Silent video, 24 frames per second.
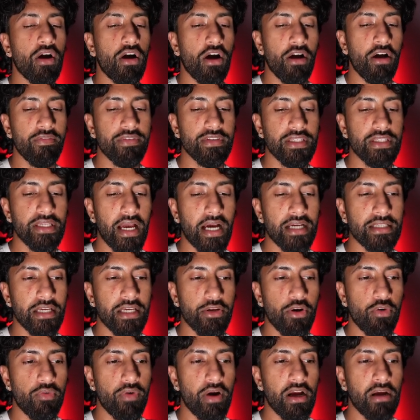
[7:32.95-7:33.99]
Obviously, guys, I
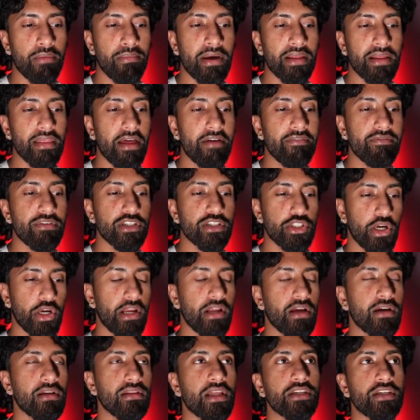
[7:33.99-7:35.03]
don't recommend leverage
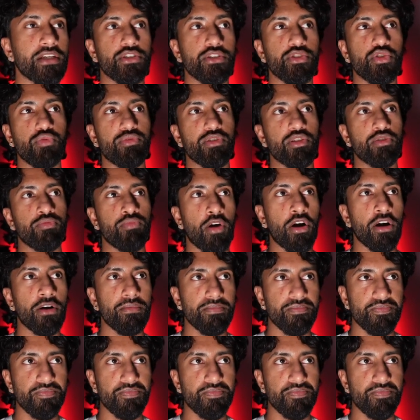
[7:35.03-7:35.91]
trading unless you're super smart.